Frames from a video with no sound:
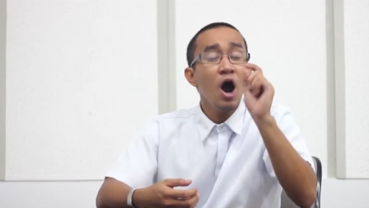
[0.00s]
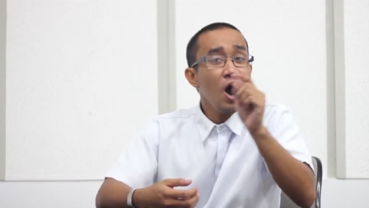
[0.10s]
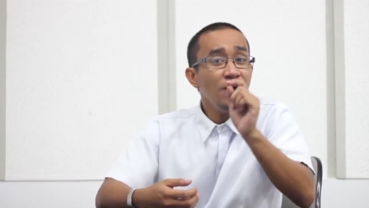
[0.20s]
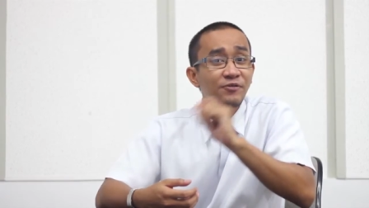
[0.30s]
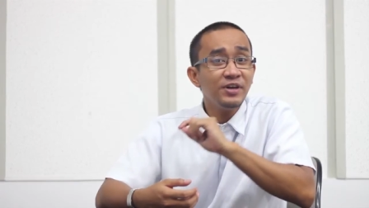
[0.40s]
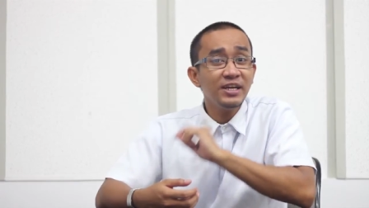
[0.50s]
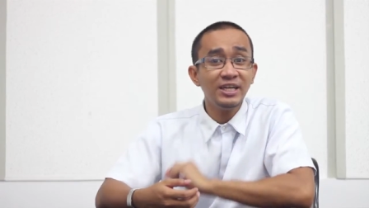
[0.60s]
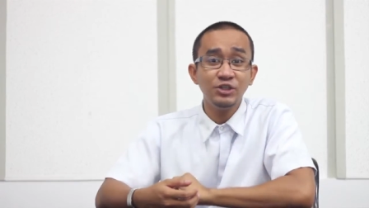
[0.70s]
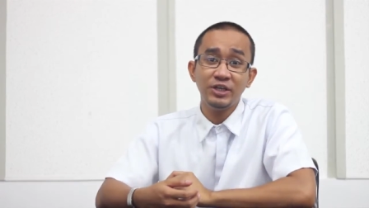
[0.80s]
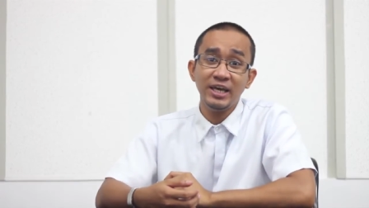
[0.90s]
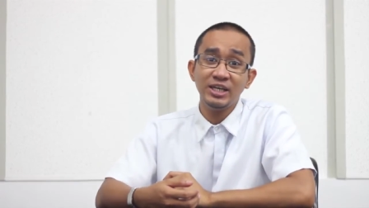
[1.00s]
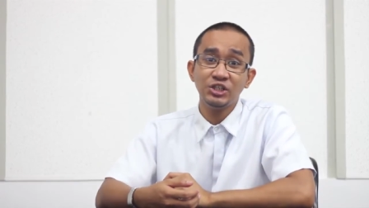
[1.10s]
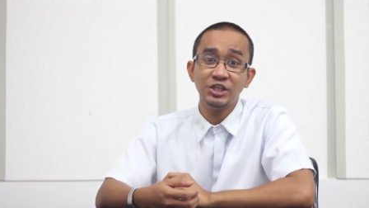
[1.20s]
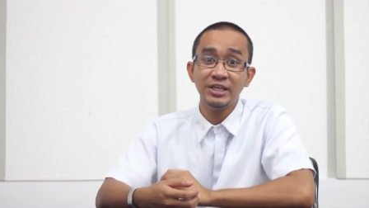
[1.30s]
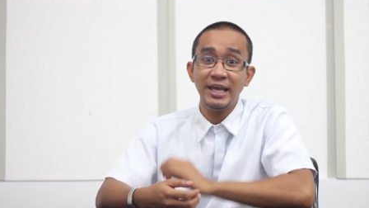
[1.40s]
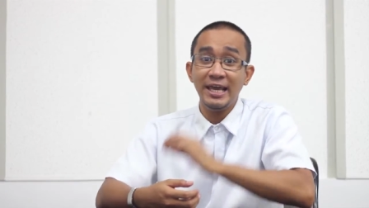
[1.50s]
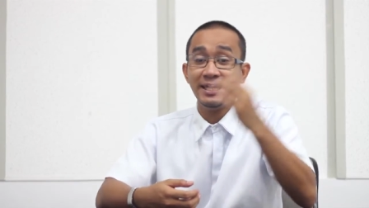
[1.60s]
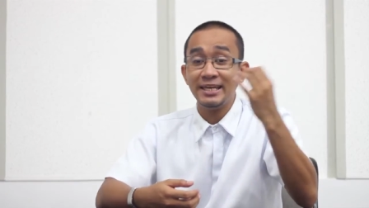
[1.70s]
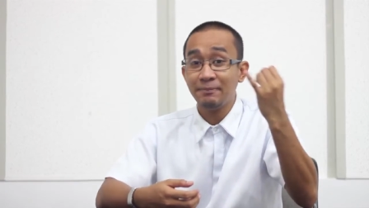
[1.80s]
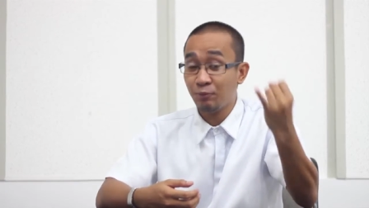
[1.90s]
offering education
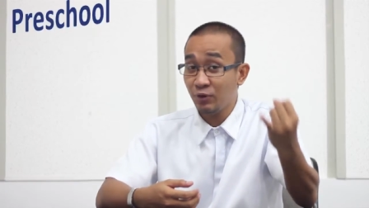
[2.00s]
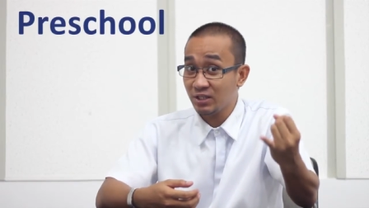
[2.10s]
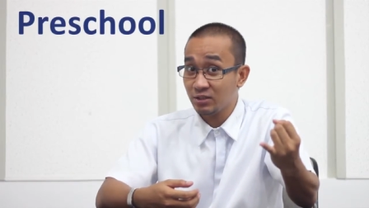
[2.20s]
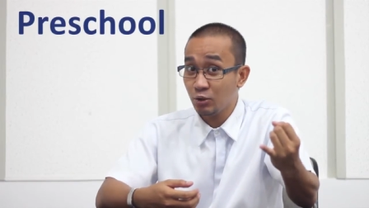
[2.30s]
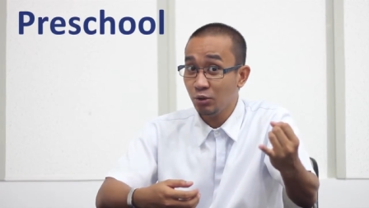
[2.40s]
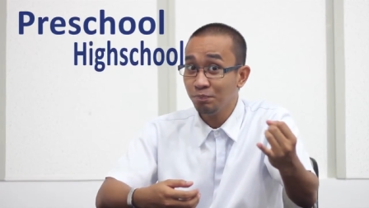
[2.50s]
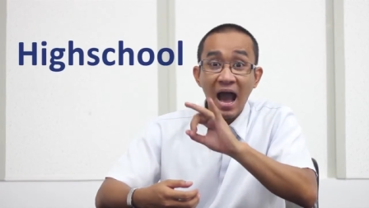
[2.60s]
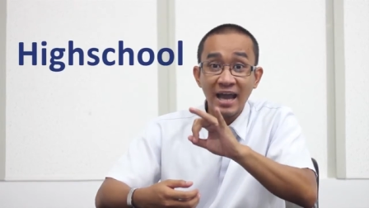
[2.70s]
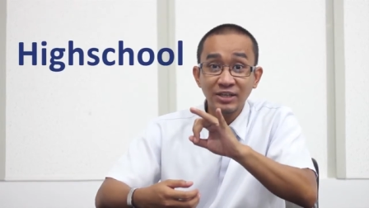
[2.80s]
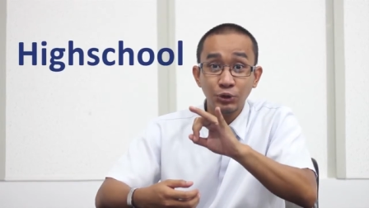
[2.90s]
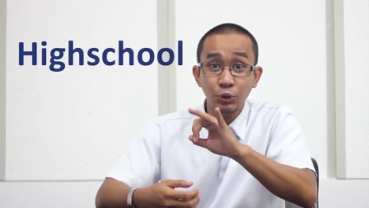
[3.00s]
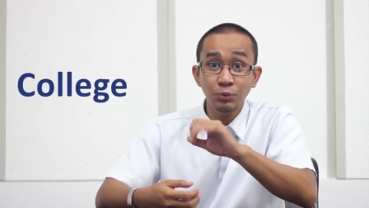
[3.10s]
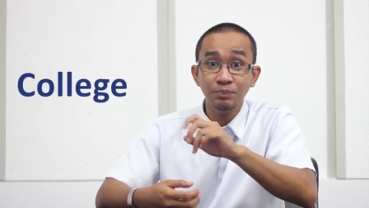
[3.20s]
in preschool, high school,